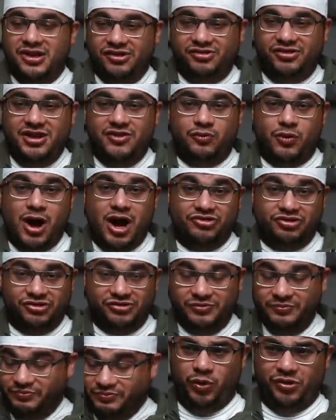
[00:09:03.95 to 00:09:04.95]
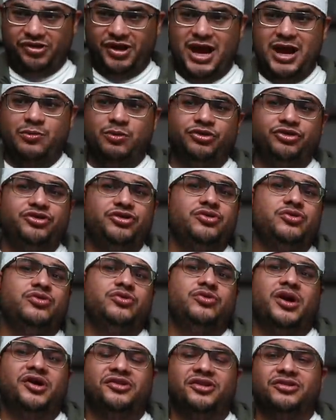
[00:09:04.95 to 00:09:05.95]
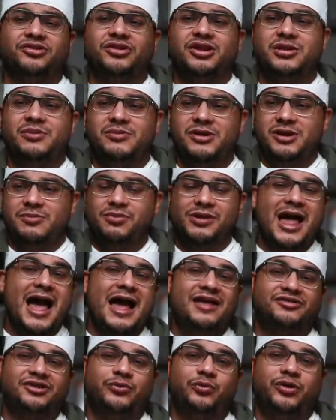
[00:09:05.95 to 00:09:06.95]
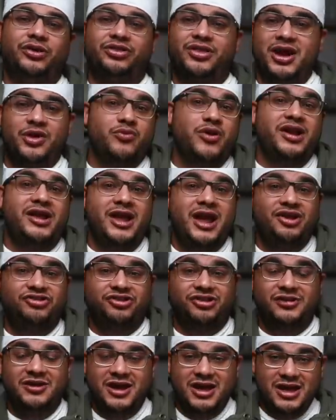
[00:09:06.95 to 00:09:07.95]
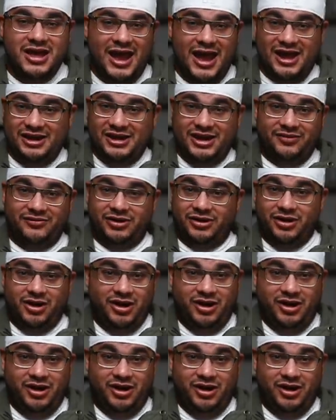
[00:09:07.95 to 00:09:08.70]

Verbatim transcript: Steve Rogers was able to essentially be blasted with like radiation and given,